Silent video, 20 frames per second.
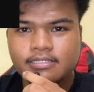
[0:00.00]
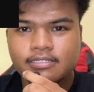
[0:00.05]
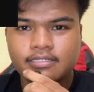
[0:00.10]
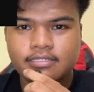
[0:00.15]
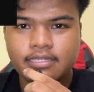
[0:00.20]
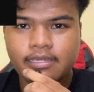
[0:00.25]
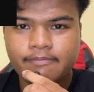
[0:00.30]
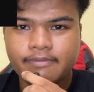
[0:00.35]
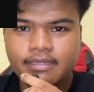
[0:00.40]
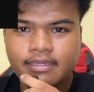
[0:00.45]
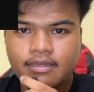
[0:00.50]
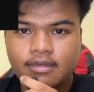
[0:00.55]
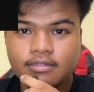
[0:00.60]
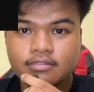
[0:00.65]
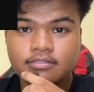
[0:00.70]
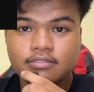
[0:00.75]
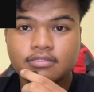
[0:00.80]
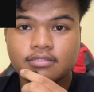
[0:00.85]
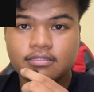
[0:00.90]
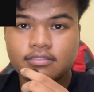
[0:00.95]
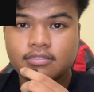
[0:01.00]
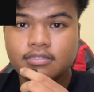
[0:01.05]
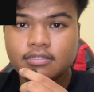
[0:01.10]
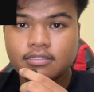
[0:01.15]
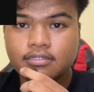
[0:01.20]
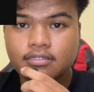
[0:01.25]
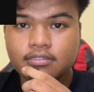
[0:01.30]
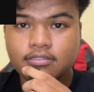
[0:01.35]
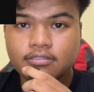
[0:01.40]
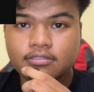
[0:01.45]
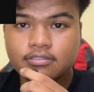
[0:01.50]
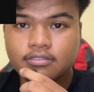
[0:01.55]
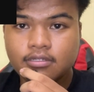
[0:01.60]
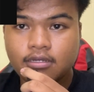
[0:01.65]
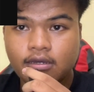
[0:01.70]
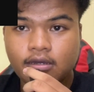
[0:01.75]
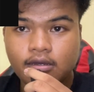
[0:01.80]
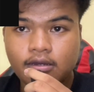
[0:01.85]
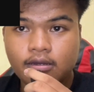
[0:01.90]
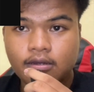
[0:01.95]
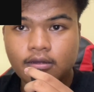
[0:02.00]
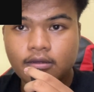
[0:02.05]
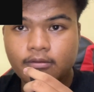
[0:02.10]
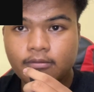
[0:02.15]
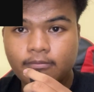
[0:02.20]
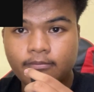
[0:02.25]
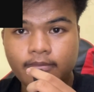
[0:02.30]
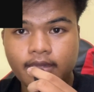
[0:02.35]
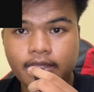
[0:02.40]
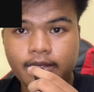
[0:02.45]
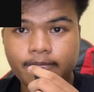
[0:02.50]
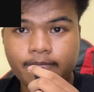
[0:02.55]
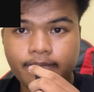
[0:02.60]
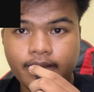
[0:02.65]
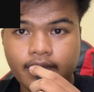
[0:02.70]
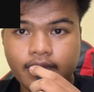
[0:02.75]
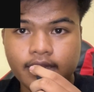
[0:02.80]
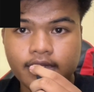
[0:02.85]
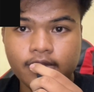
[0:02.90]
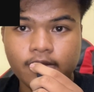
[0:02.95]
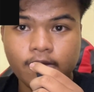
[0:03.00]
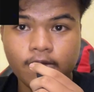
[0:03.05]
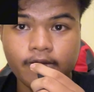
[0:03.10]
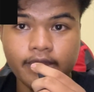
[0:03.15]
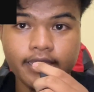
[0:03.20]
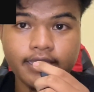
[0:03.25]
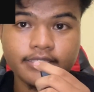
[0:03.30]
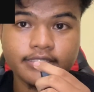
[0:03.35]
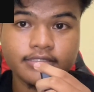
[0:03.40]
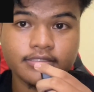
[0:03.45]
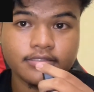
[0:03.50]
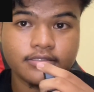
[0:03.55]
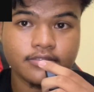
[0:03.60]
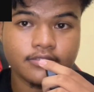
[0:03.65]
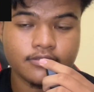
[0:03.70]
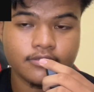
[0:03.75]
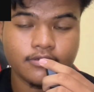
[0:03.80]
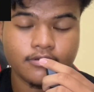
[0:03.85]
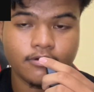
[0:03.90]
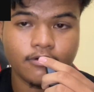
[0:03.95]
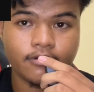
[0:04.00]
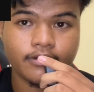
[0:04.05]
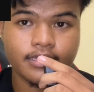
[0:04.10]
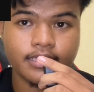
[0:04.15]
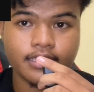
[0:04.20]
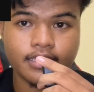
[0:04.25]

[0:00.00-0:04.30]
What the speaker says: Yeah, because the song made by OK Rock,